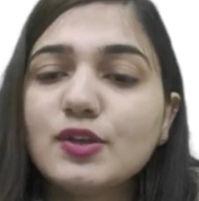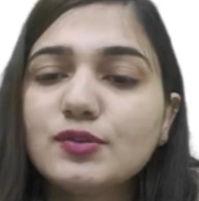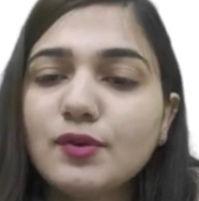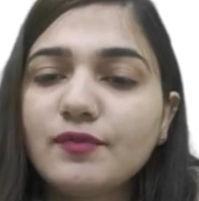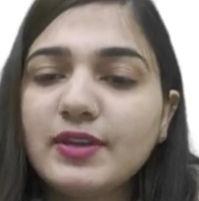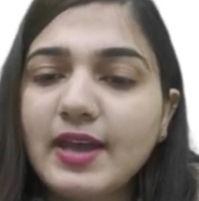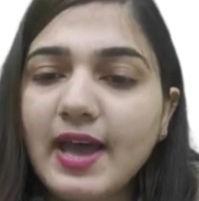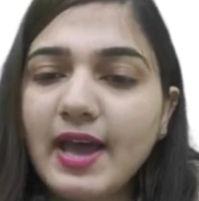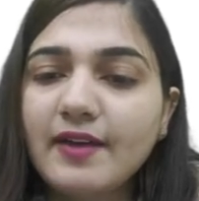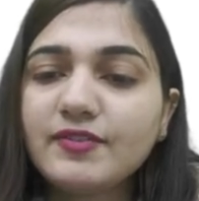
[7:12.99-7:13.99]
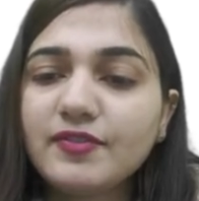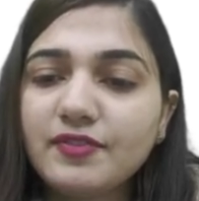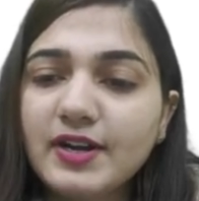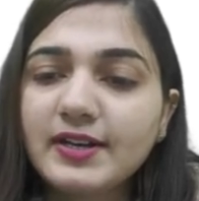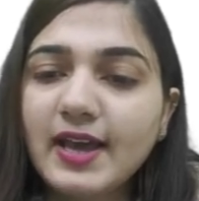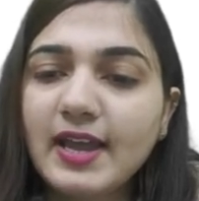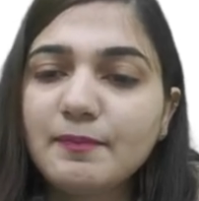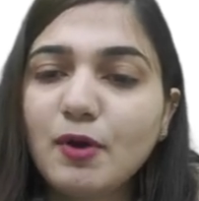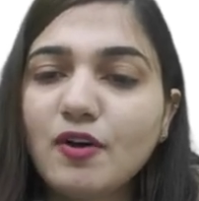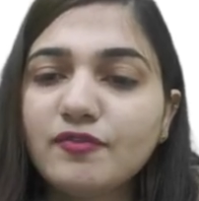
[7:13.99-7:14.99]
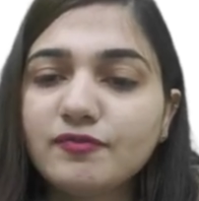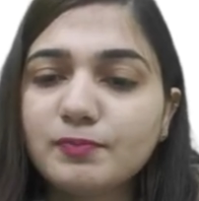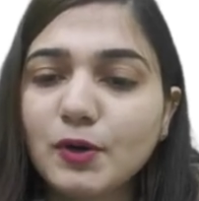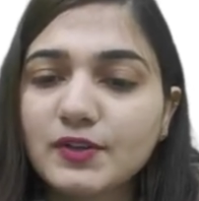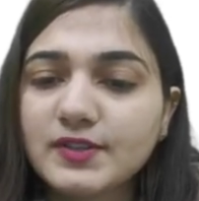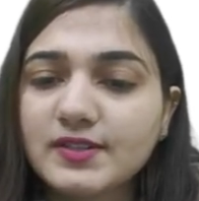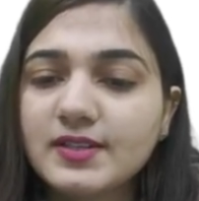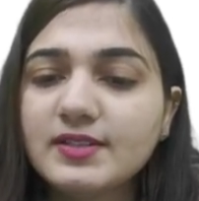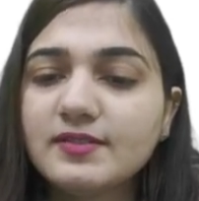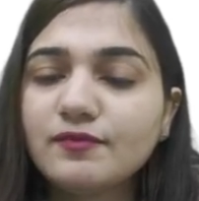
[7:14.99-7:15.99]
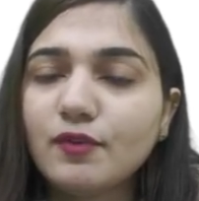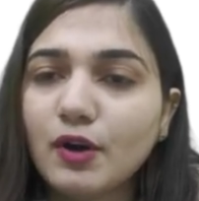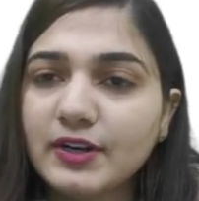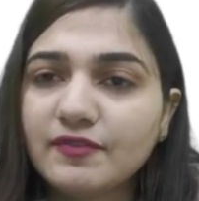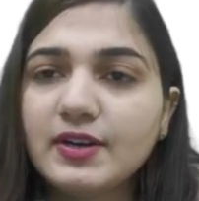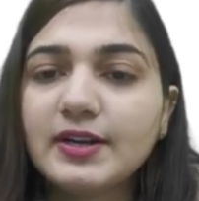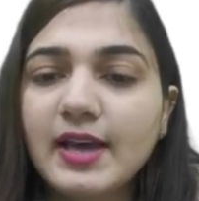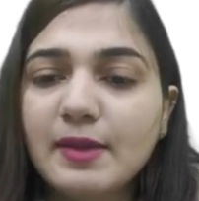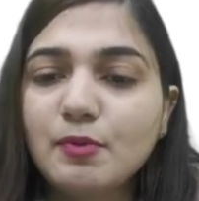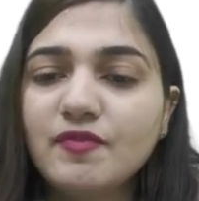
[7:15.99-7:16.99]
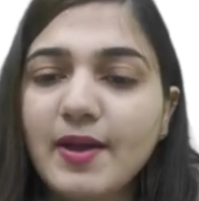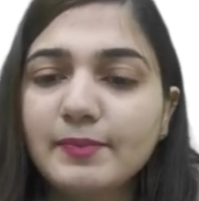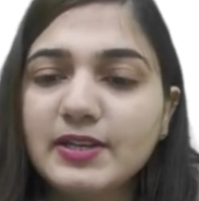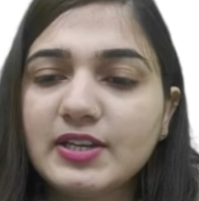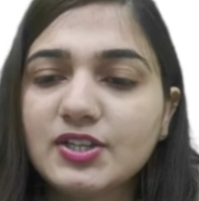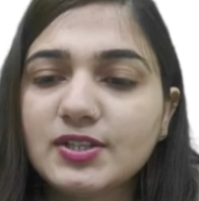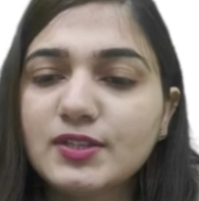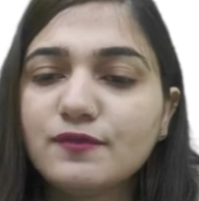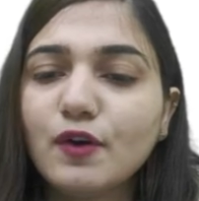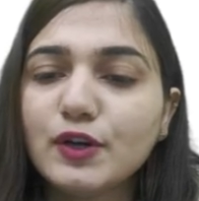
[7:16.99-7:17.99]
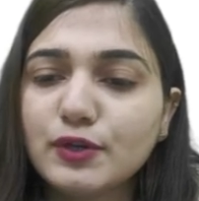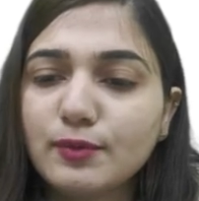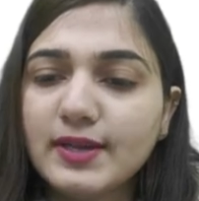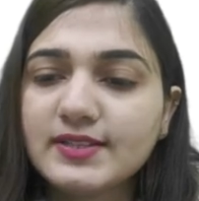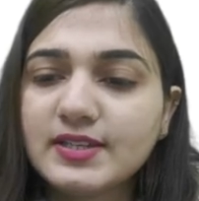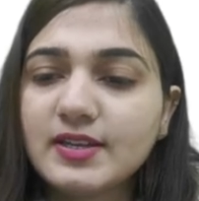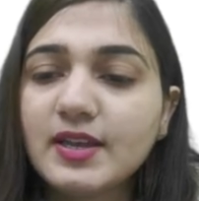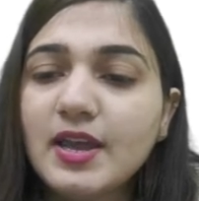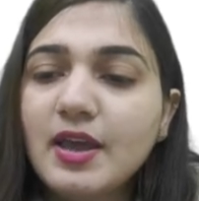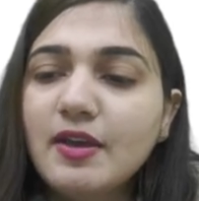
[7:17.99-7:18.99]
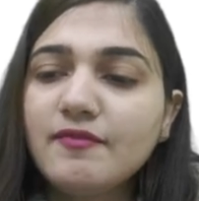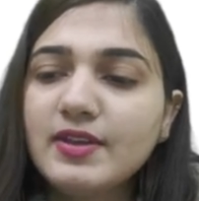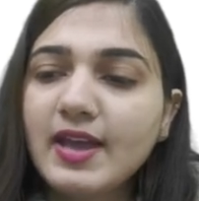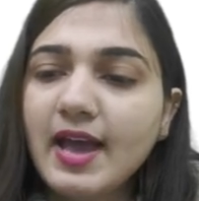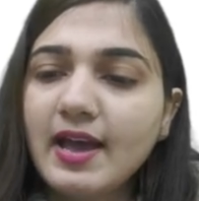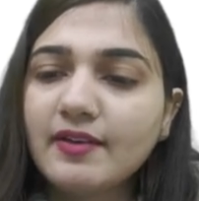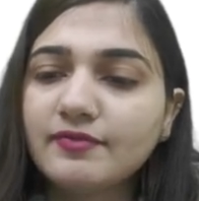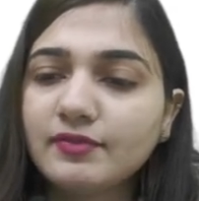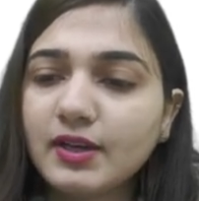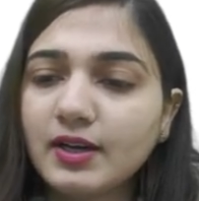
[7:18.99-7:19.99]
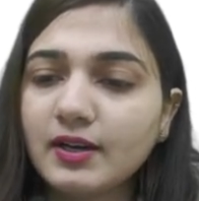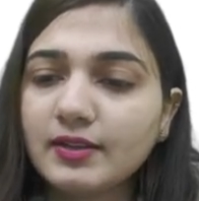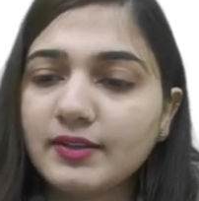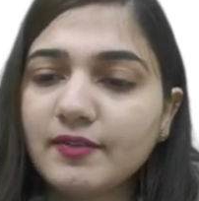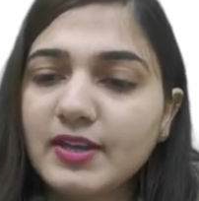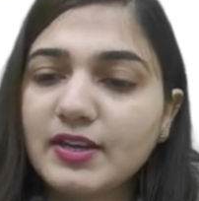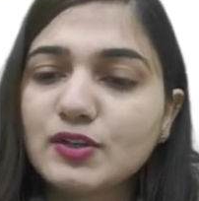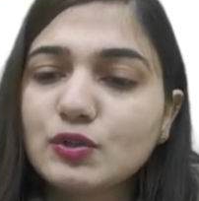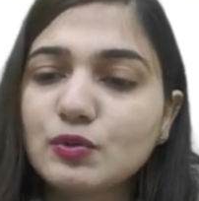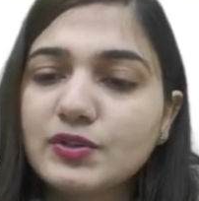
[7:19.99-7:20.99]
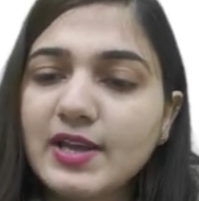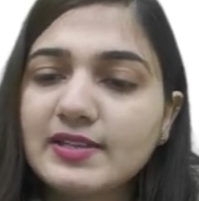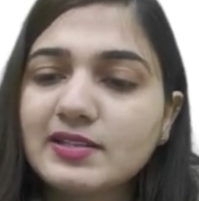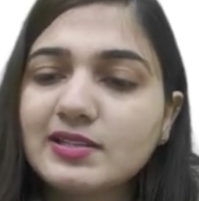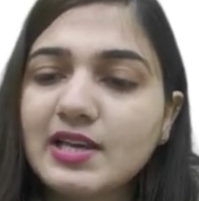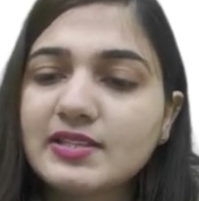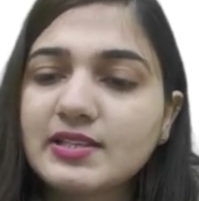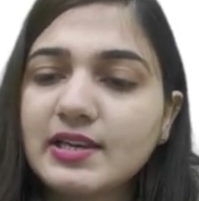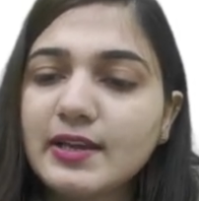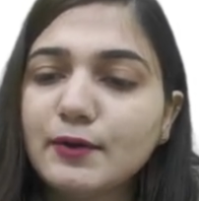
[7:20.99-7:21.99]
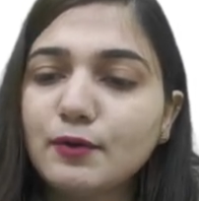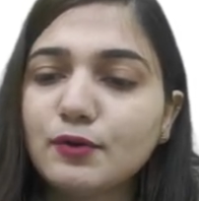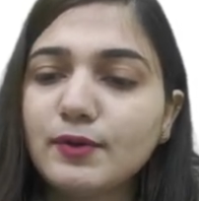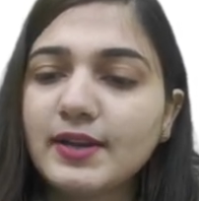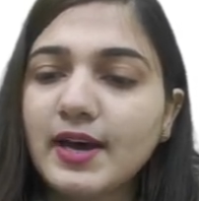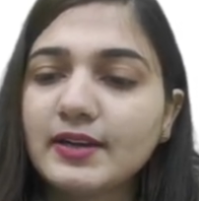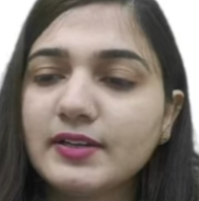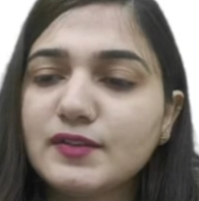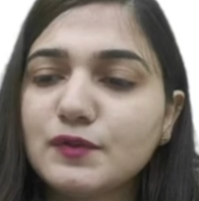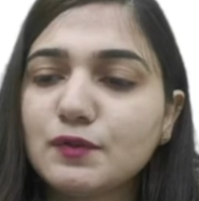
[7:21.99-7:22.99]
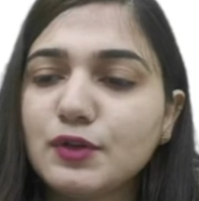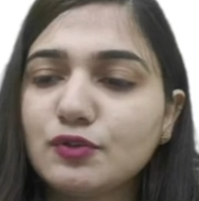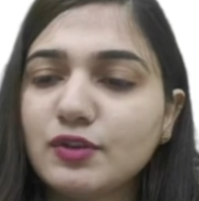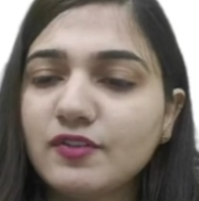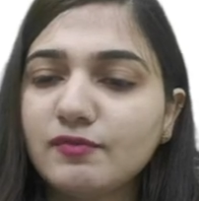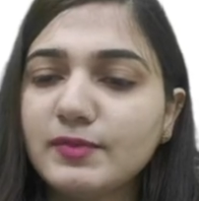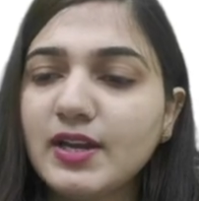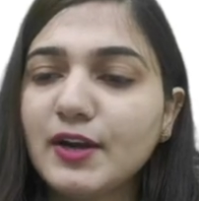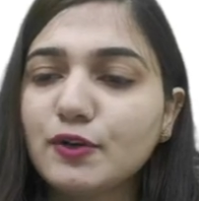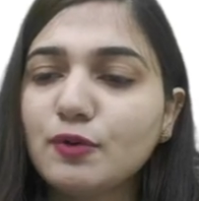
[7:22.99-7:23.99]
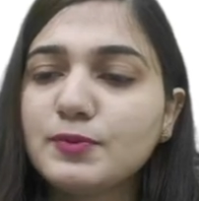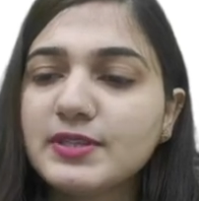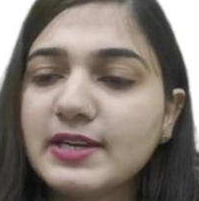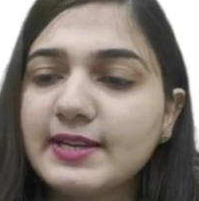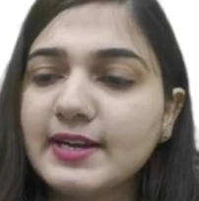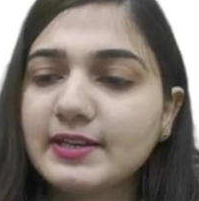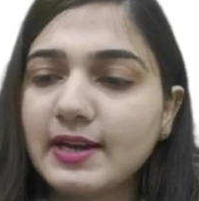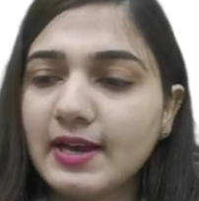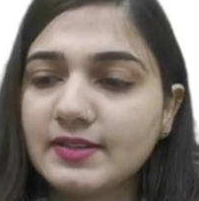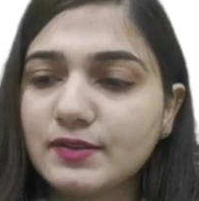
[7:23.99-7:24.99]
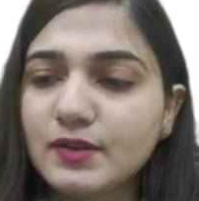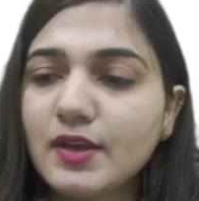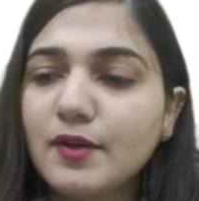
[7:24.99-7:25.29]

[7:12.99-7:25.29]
So we have different type of processes for different type of applications. For USG, we have the various source gases like silane, O2 and argon is going to give me undoped silicate glass